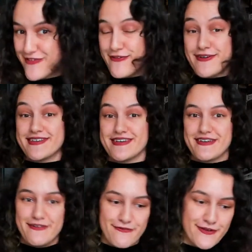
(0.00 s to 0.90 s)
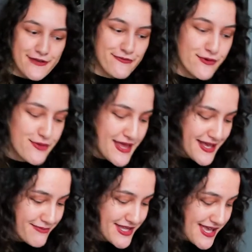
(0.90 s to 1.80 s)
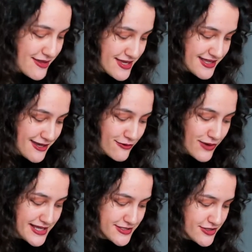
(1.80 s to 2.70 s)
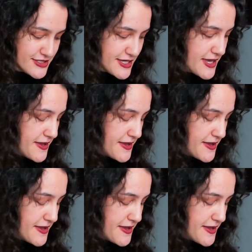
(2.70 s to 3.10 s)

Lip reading: for the full thing. But I think they're quite good.